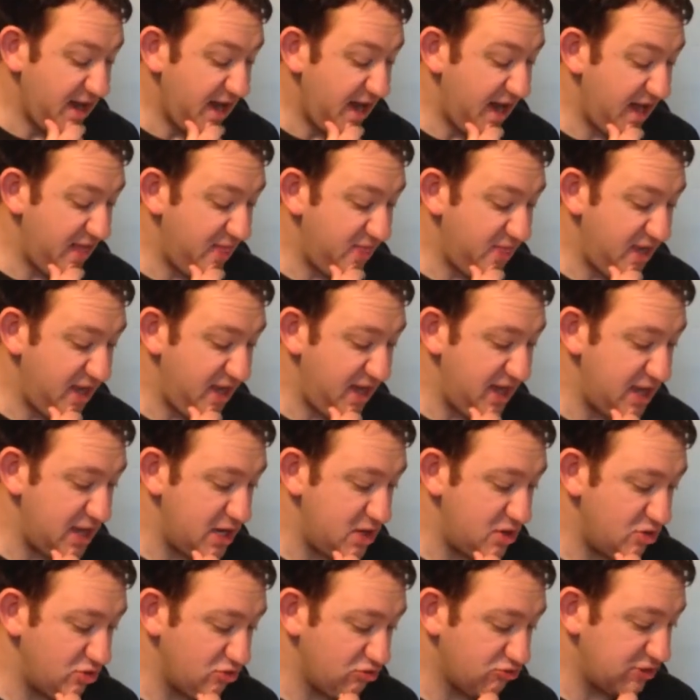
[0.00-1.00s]
And
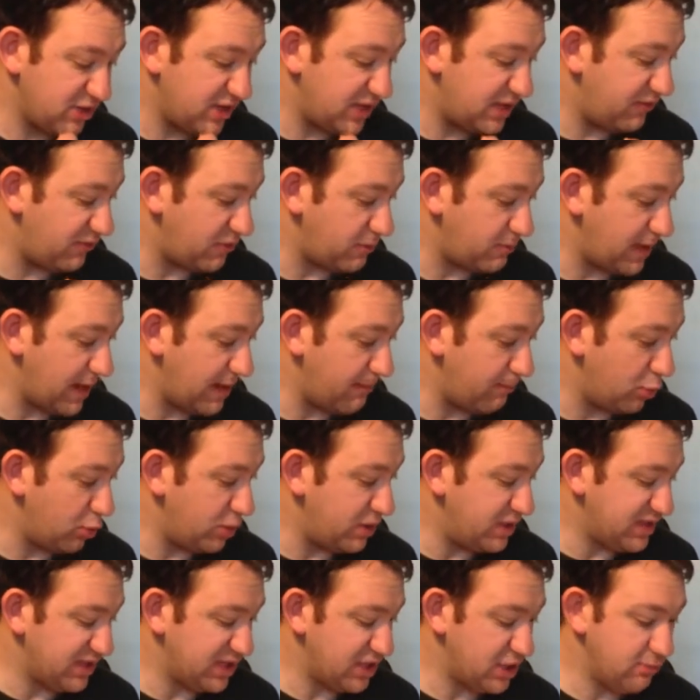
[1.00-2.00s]
then really from that
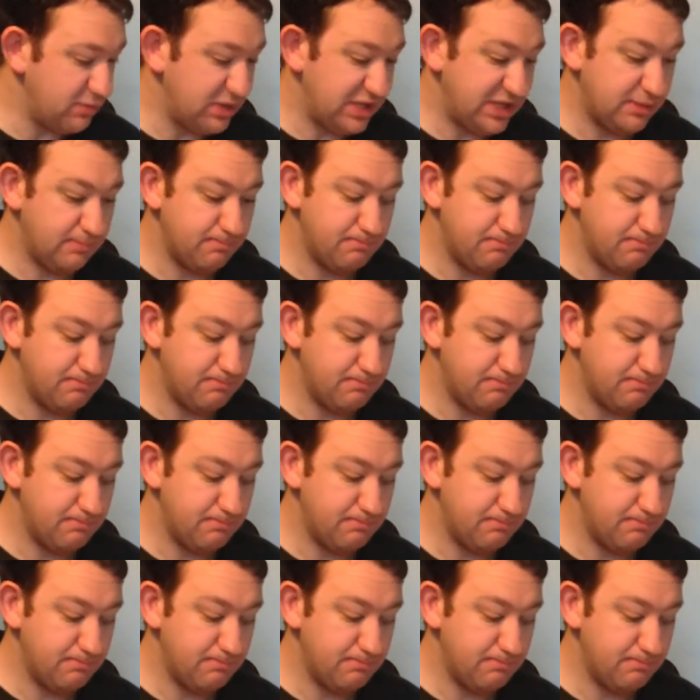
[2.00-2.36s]
point it's going to be